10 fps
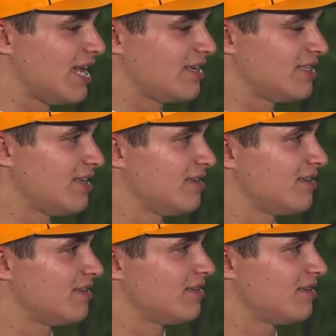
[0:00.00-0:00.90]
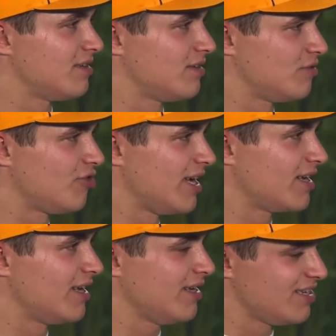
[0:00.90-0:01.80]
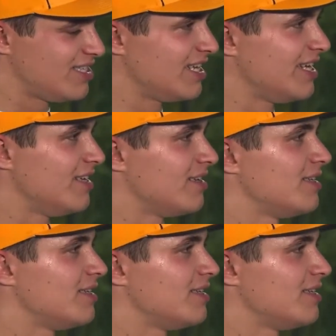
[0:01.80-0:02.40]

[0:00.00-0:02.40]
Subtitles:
Select it, right click, delete.